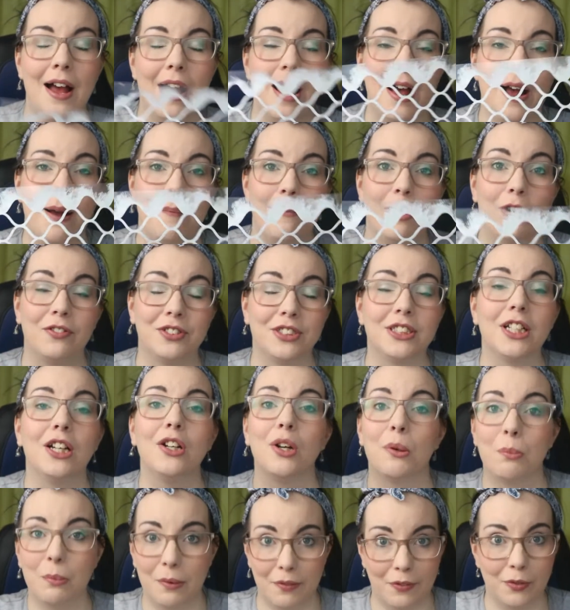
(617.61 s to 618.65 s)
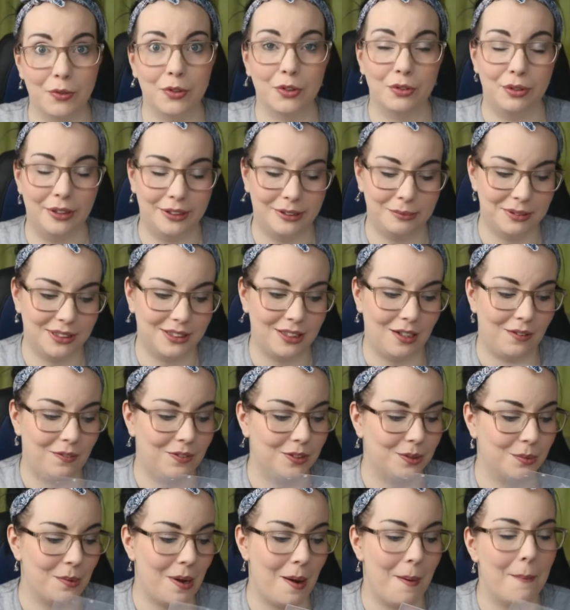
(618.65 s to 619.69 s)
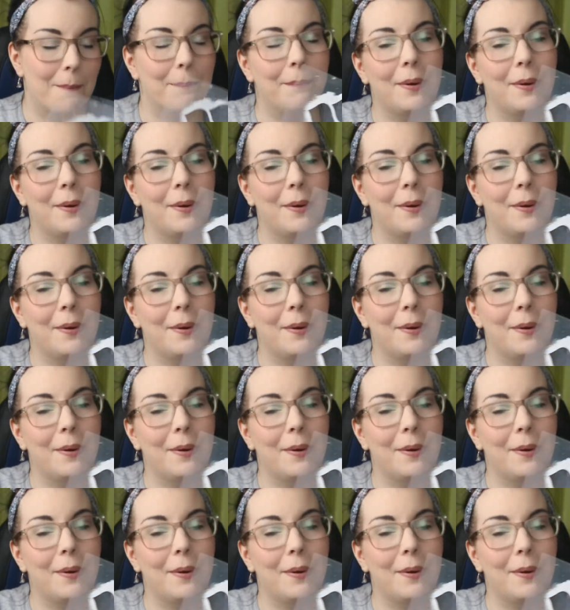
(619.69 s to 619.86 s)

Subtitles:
obviously along with all the Christmas stuff as well.